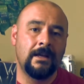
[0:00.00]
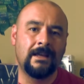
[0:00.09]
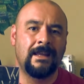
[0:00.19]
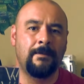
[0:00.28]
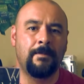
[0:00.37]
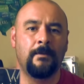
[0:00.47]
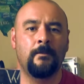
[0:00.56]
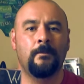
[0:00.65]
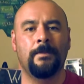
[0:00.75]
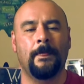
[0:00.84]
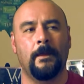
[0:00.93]
and
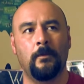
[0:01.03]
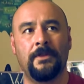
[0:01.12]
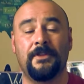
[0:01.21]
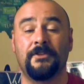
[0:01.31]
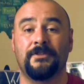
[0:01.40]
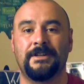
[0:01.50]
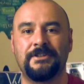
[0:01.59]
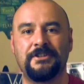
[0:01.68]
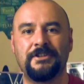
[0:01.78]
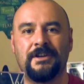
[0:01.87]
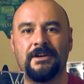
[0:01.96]
keeping with the
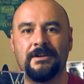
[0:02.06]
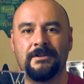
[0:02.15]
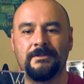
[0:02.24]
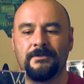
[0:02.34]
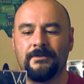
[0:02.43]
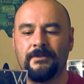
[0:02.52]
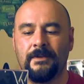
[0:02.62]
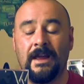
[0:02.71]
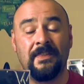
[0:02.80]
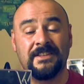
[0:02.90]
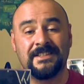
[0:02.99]
tradition of
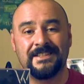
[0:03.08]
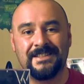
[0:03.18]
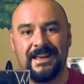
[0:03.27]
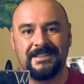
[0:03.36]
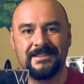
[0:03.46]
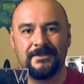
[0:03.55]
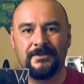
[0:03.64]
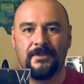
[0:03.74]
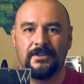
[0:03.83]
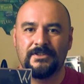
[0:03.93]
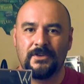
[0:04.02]
and the success of
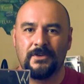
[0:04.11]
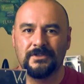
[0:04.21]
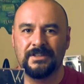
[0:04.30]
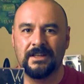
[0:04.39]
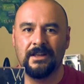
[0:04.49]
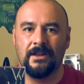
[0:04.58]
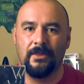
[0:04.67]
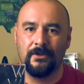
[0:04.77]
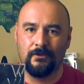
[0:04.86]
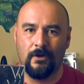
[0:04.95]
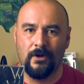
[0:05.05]
songs like
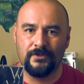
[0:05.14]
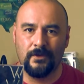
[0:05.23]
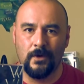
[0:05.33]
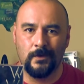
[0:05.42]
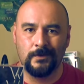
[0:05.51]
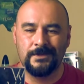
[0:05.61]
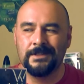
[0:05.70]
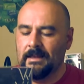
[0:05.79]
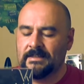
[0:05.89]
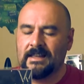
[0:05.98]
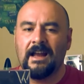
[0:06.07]
The Crossroads,
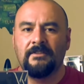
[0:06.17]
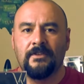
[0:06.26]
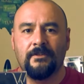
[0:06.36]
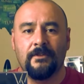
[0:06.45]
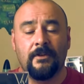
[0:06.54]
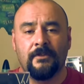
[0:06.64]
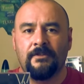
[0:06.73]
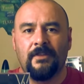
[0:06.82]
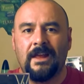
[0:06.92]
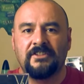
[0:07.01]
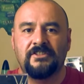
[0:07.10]
it's kind of a, a
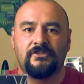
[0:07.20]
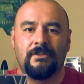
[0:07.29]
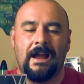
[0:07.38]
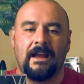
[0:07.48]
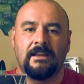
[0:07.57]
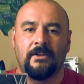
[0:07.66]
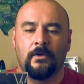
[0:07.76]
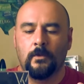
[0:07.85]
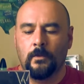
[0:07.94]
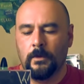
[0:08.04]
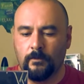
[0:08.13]
reflection track, you
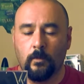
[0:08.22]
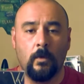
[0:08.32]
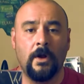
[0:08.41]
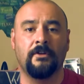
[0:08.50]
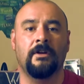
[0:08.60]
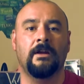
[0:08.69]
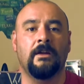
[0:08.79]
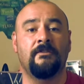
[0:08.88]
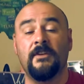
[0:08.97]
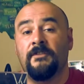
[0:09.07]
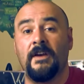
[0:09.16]
know, wondering
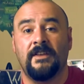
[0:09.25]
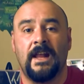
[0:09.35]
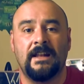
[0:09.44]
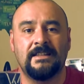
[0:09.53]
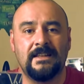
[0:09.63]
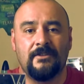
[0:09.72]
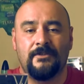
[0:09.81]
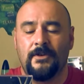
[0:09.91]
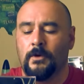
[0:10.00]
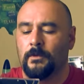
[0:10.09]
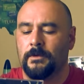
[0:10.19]
if, if heaven had a cell
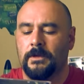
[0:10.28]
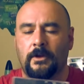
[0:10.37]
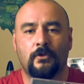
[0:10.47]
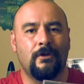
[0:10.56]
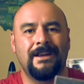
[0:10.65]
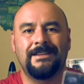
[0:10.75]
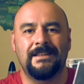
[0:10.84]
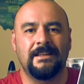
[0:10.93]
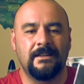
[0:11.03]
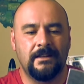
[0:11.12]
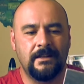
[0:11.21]
phone, you know,
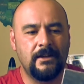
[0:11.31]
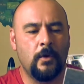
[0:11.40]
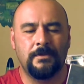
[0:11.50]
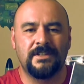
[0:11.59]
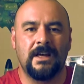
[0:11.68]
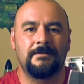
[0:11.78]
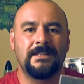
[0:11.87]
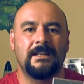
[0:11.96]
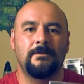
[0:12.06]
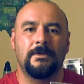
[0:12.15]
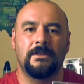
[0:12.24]
Krayzie, he opens up
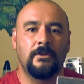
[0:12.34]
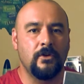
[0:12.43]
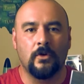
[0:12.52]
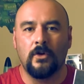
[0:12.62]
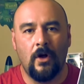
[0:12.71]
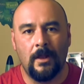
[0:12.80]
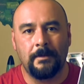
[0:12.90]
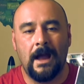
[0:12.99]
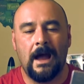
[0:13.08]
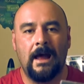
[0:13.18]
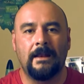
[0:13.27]
saying you know, call up
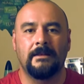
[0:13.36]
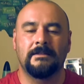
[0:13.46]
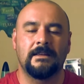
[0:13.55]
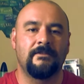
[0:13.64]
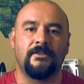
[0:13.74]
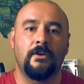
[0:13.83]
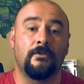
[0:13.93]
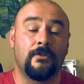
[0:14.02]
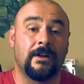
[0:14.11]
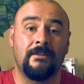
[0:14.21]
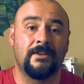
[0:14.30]
God and say, you know,
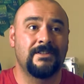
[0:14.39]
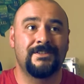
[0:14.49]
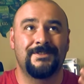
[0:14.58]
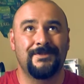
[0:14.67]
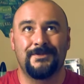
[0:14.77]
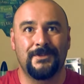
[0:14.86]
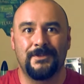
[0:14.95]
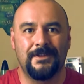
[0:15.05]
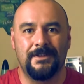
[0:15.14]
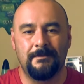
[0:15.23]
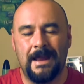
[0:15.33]
forgive us for
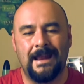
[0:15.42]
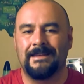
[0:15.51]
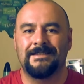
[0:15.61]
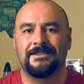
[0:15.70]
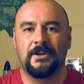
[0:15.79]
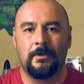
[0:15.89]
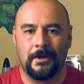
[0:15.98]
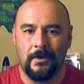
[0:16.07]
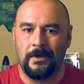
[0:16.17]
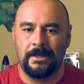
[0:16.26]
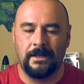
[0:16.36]
the, the madness that's going
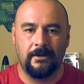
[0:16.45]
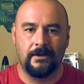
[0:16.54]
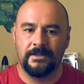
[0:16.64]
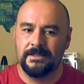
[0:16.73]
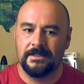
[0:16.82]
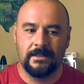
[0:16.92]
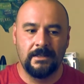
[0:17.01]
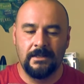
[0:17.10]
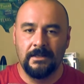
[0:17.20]
on here. It's